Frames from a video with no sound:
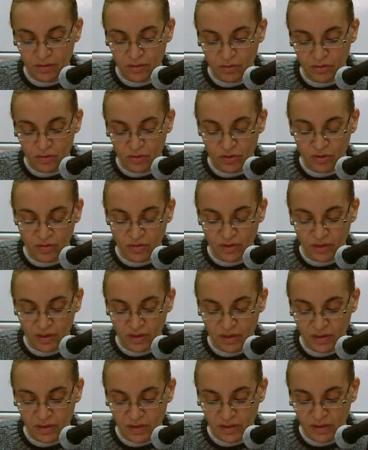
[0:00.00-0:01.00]
or not
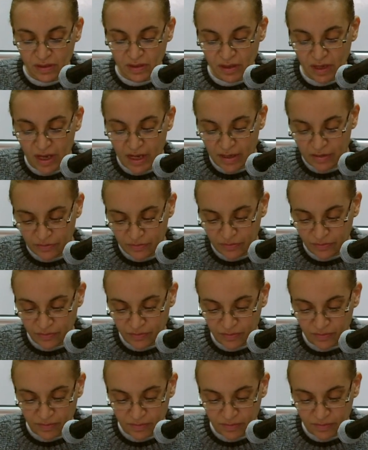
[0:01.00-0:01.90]
it's a knife.